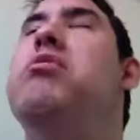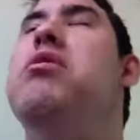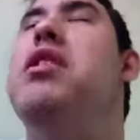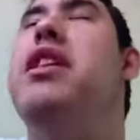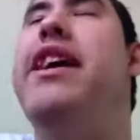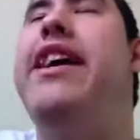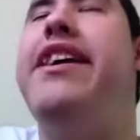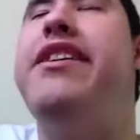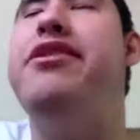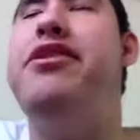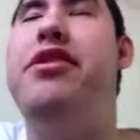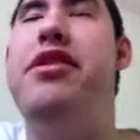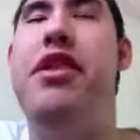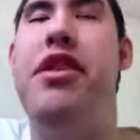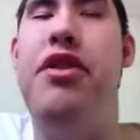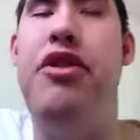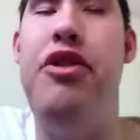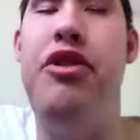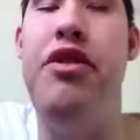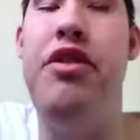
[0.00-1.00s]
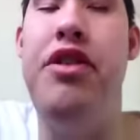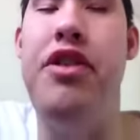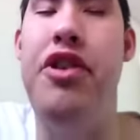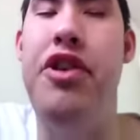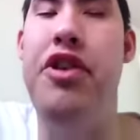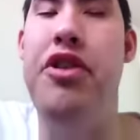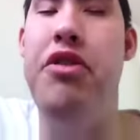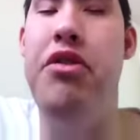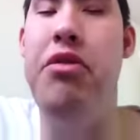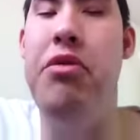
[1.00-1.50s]
released
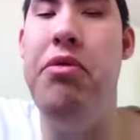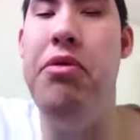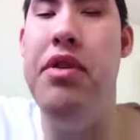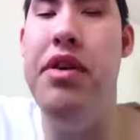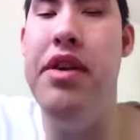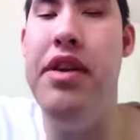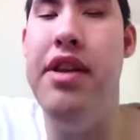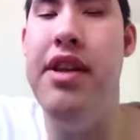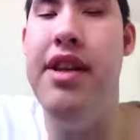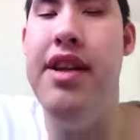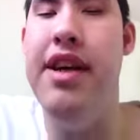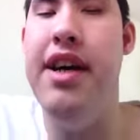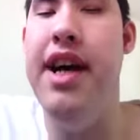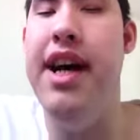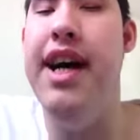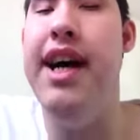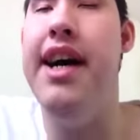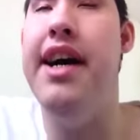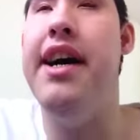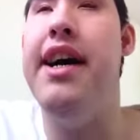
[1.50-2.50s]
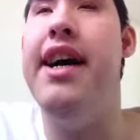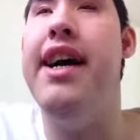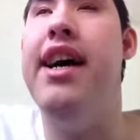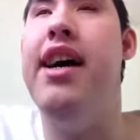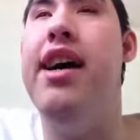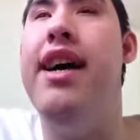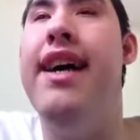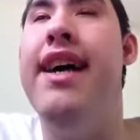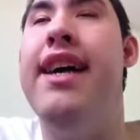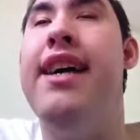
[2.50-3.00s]
to uh,
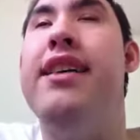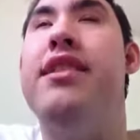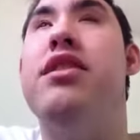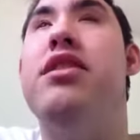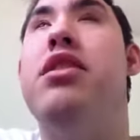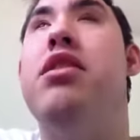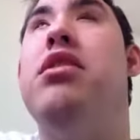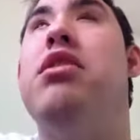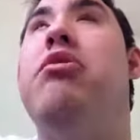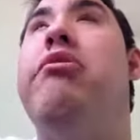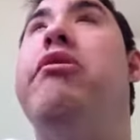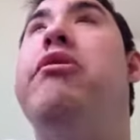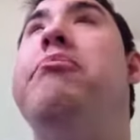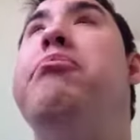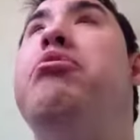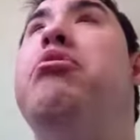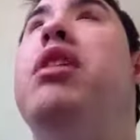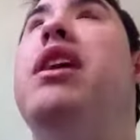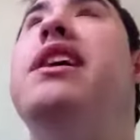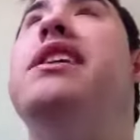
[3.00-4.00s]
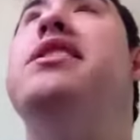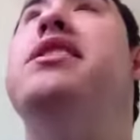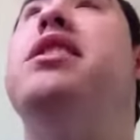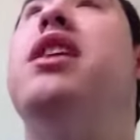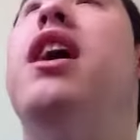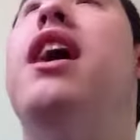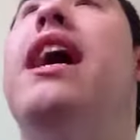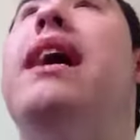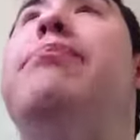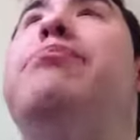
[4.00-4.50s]
as a lower priced
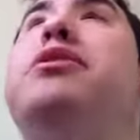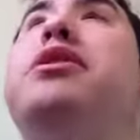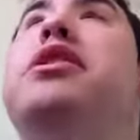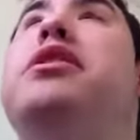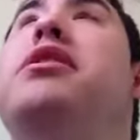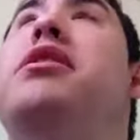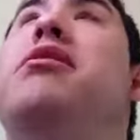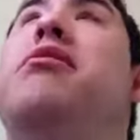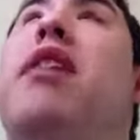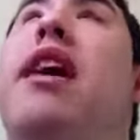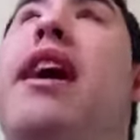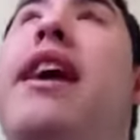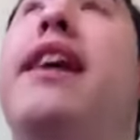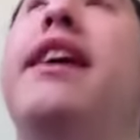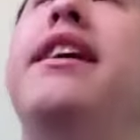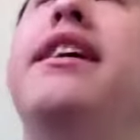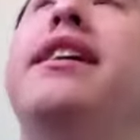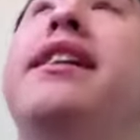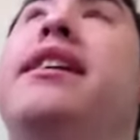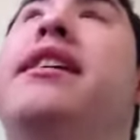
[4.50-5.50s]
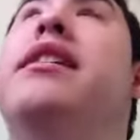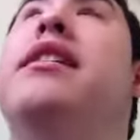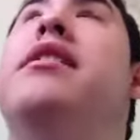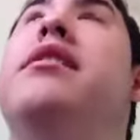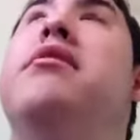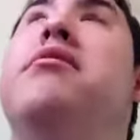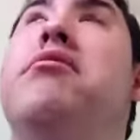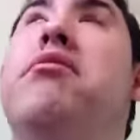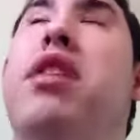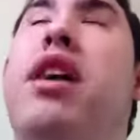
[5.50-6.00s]
option to a
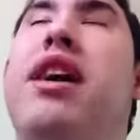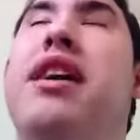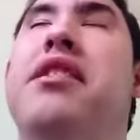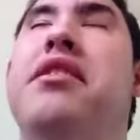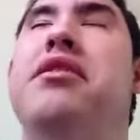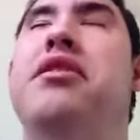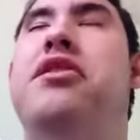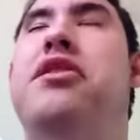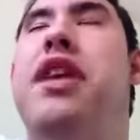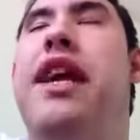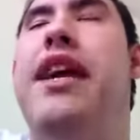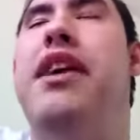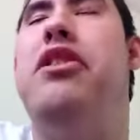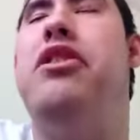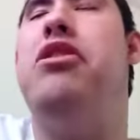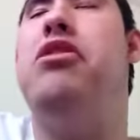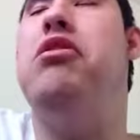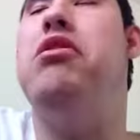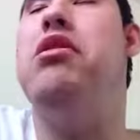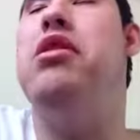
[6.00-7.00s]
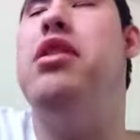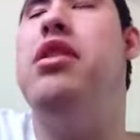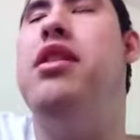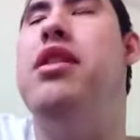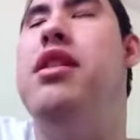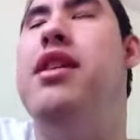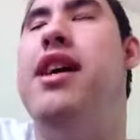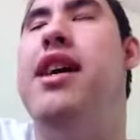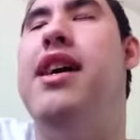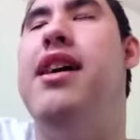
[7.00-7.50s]
uh, standard
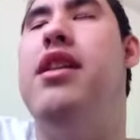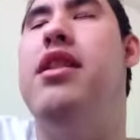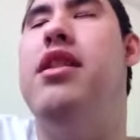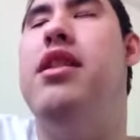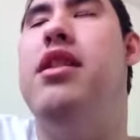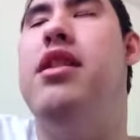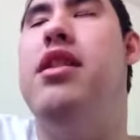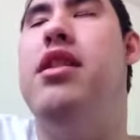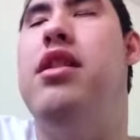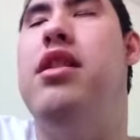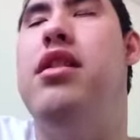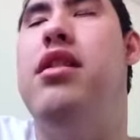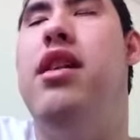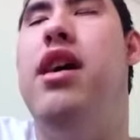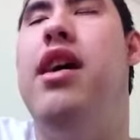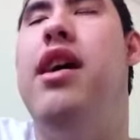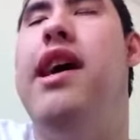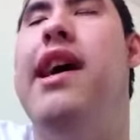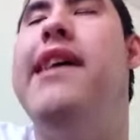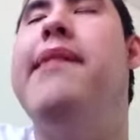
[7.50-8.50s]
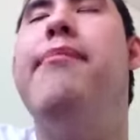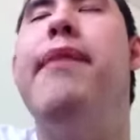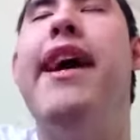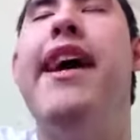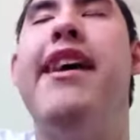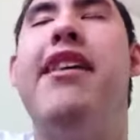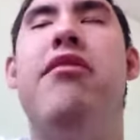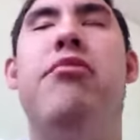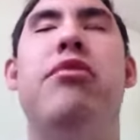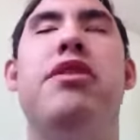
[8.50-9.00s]
uh,
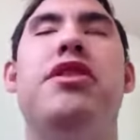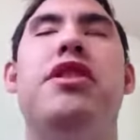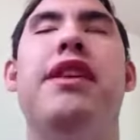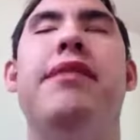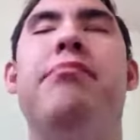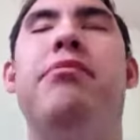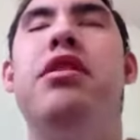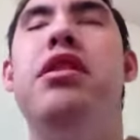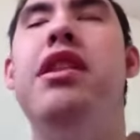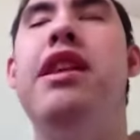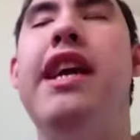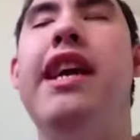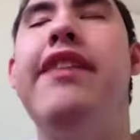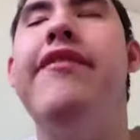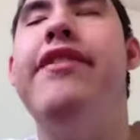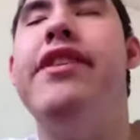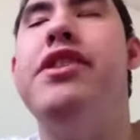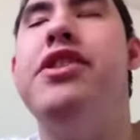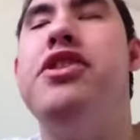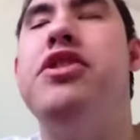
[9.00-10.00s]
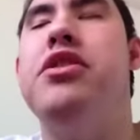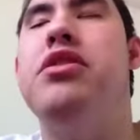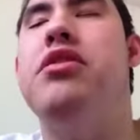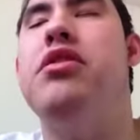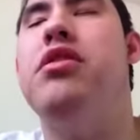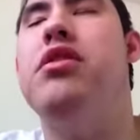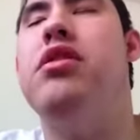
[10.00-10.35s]
iMac, which I believe is